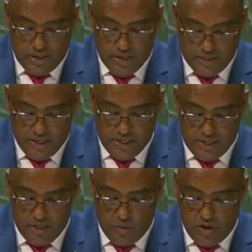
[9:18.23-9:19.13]
Little
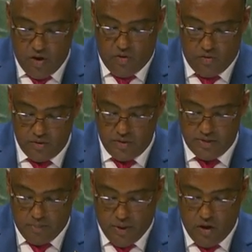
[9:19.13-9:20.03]
did we know
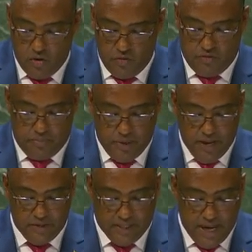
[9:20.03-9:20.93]
the power of
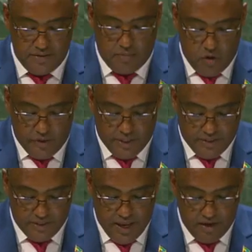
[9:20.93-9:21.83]
privatized
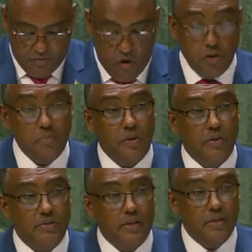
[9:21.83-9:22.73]
politics and foreign
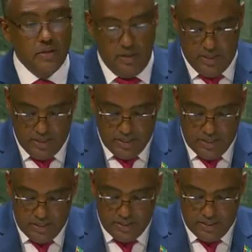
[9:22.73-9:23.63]
policy
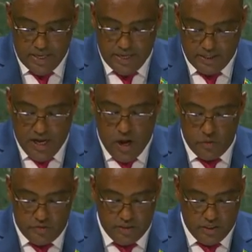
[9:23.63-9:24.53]
that
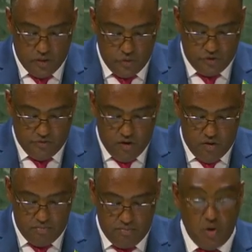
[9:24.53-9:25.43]
clouds the truth
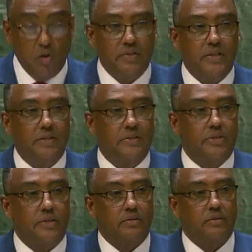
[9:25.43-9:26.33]
from policy
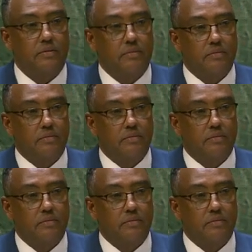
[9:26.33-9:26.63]
decisions.